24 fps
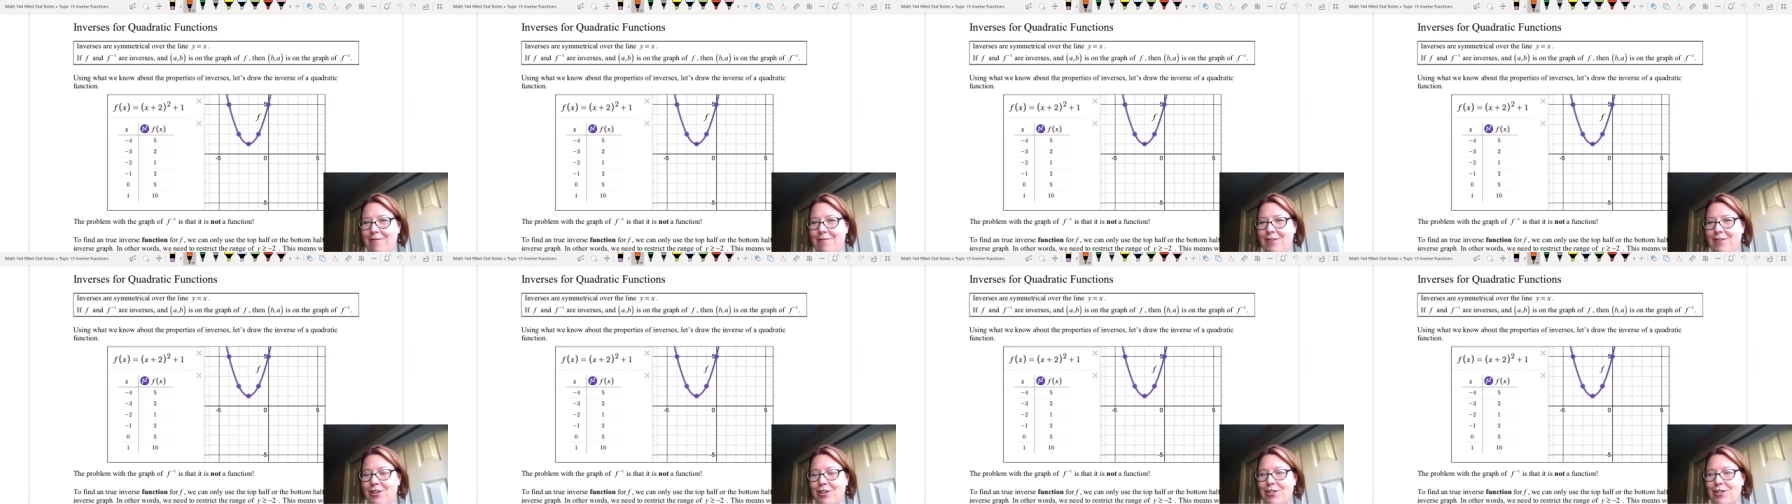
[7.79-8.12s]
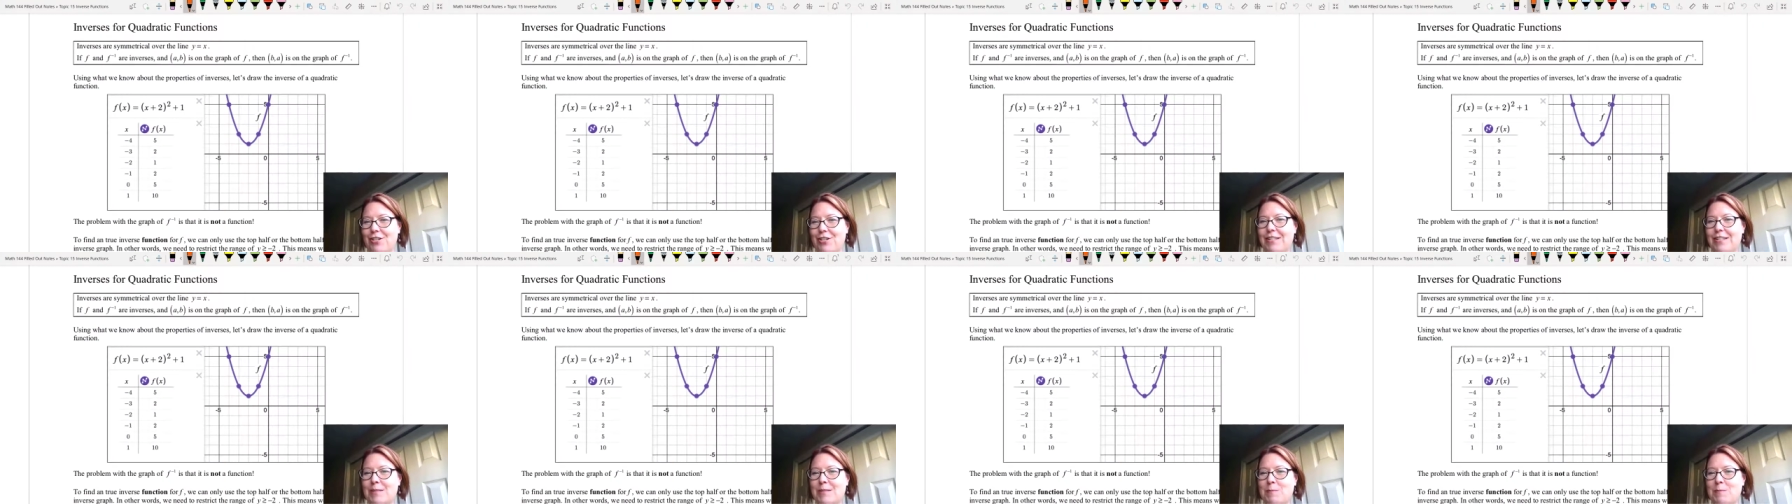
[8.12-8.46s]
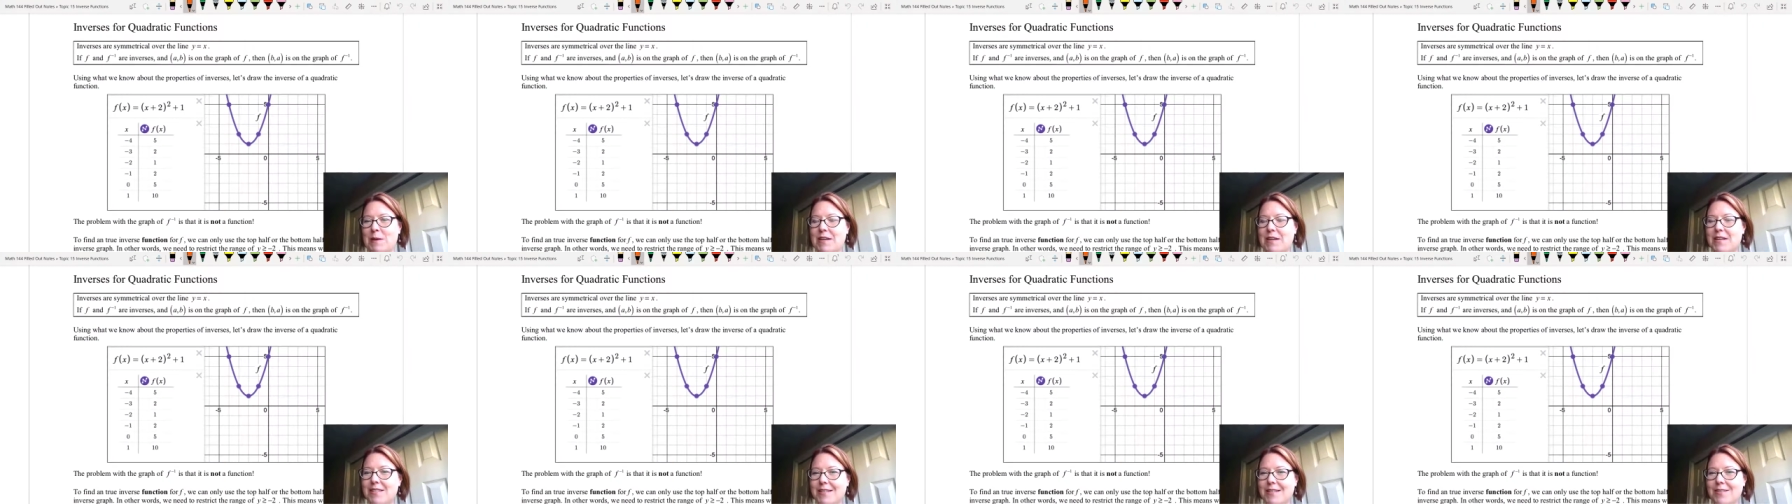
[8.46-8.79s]
functions
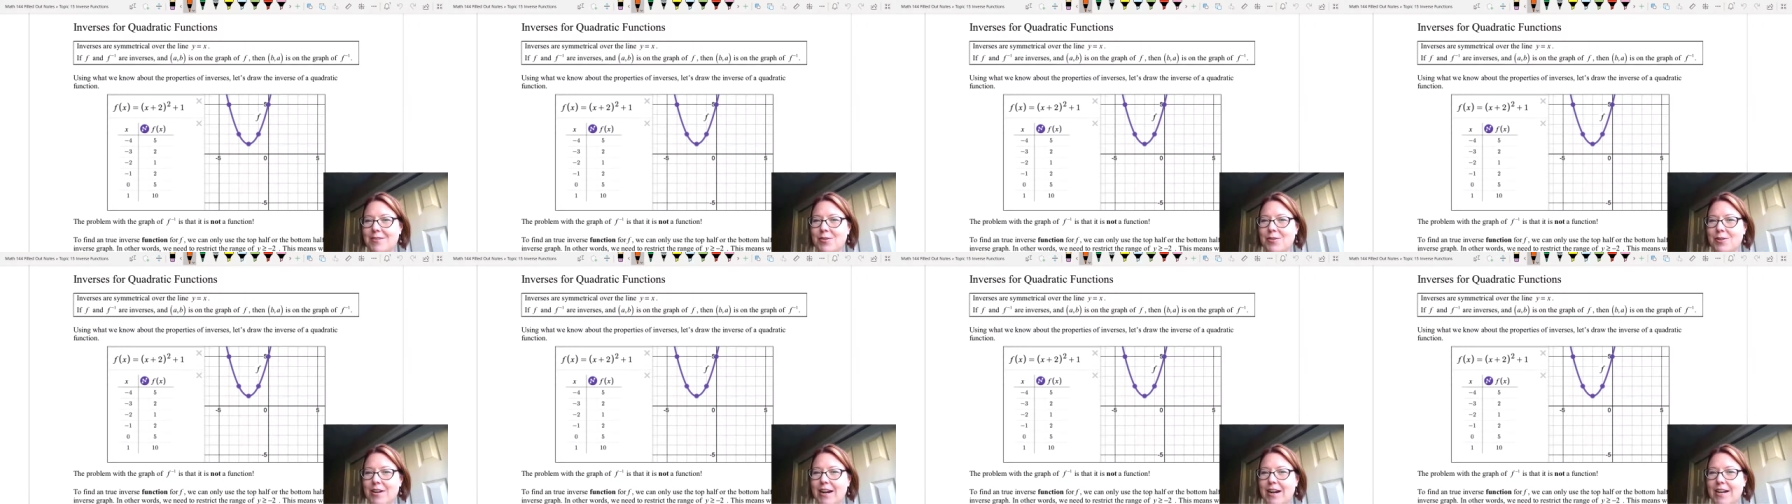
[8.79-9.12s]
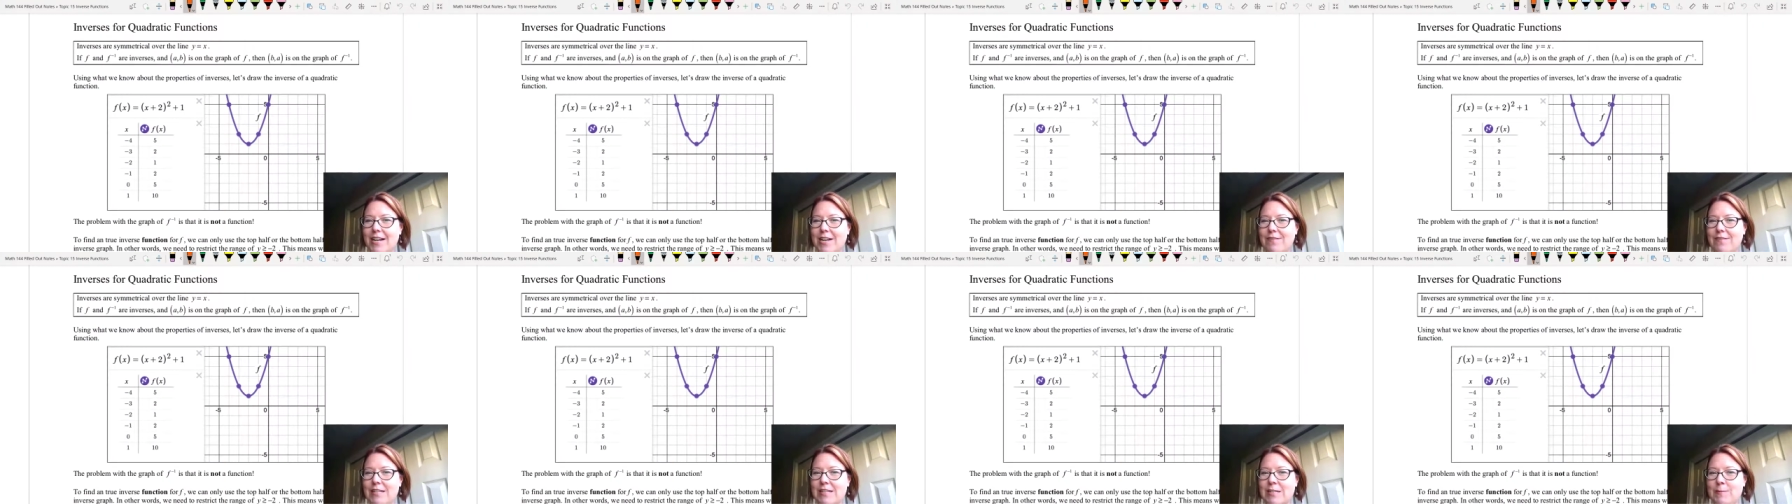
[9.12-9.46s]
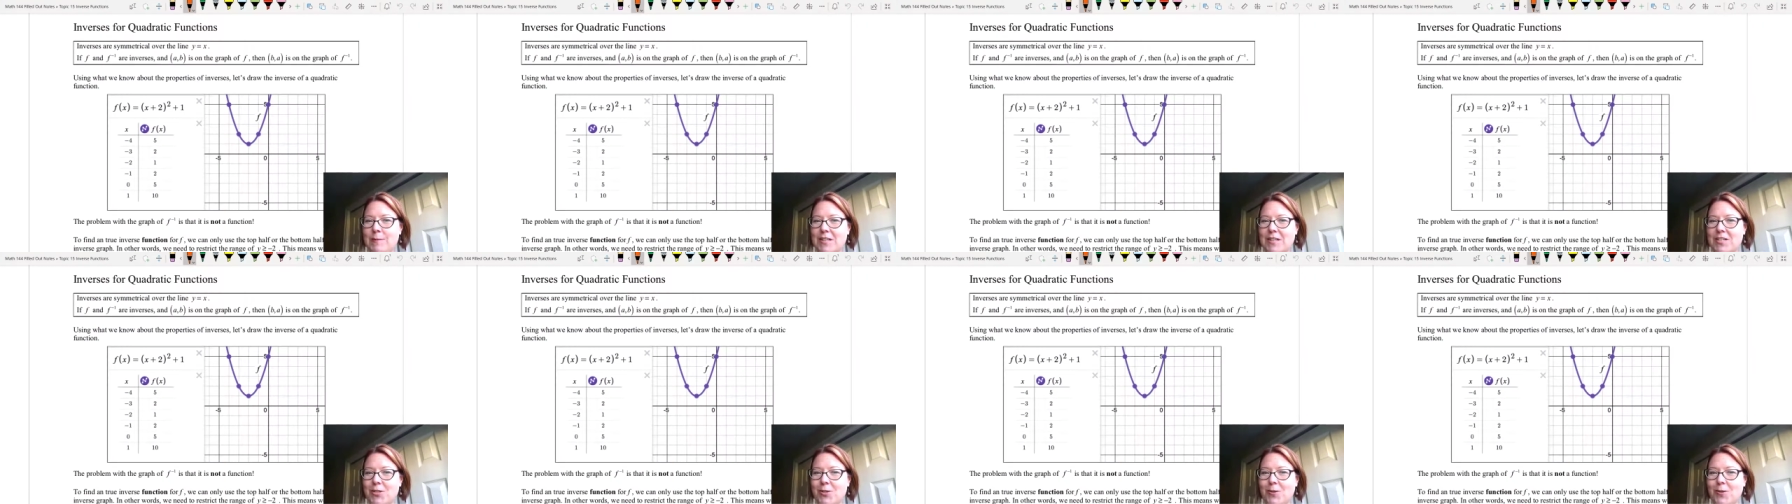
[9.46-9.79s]
because these are kind of a
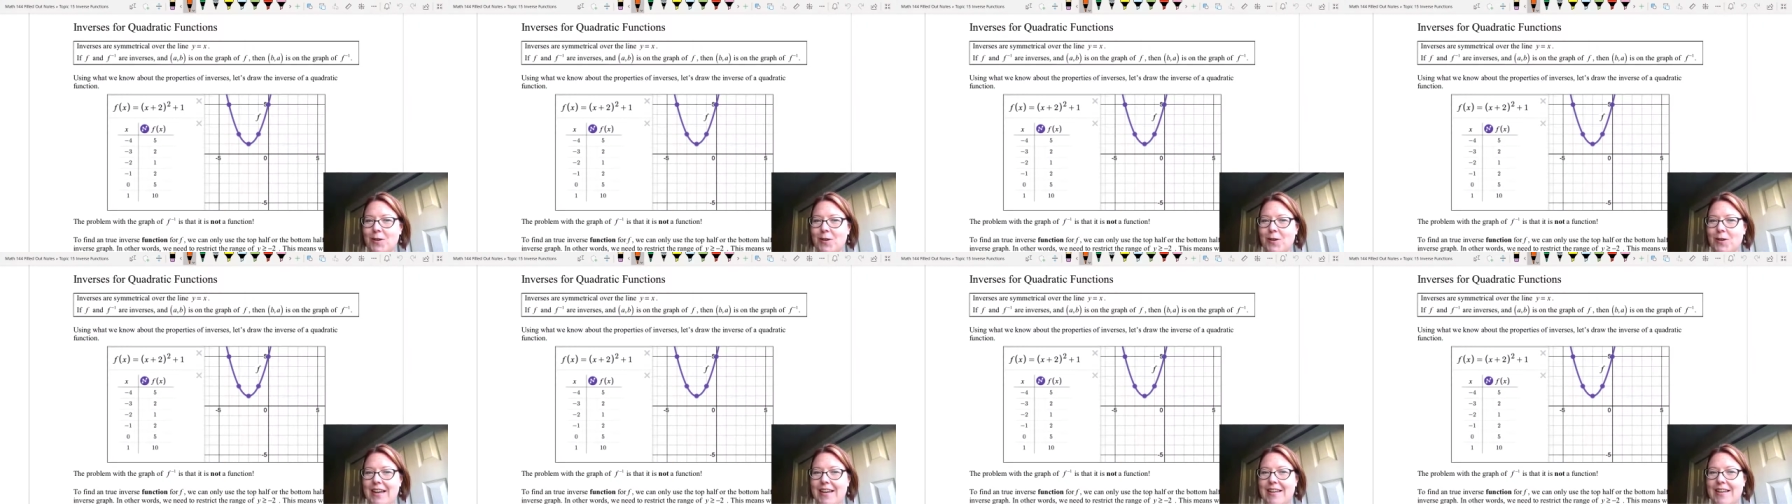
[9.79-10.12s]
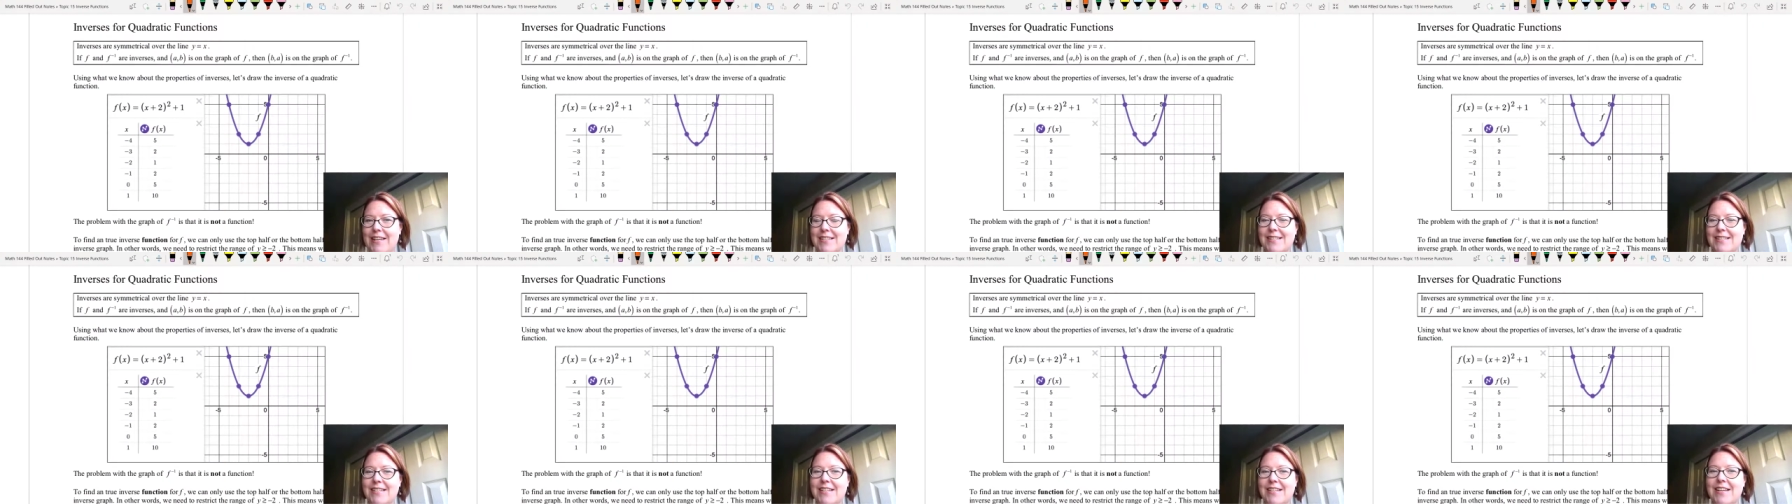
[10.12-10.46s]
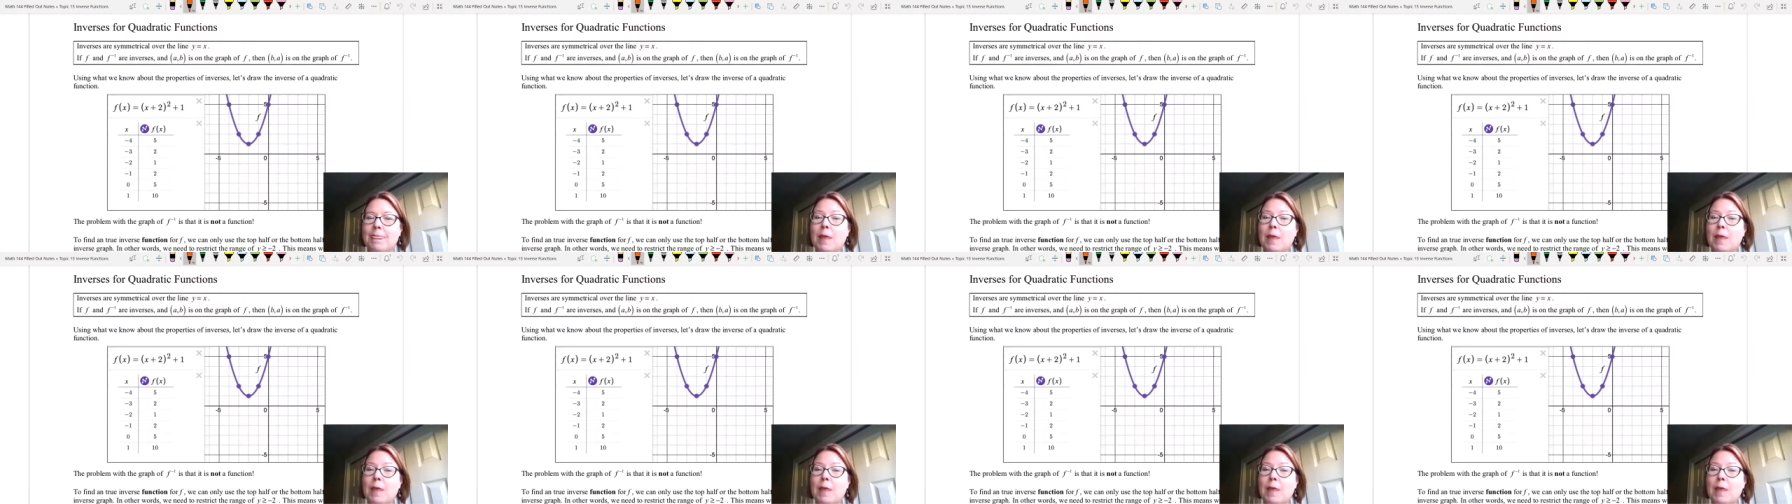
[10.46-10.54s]
special case.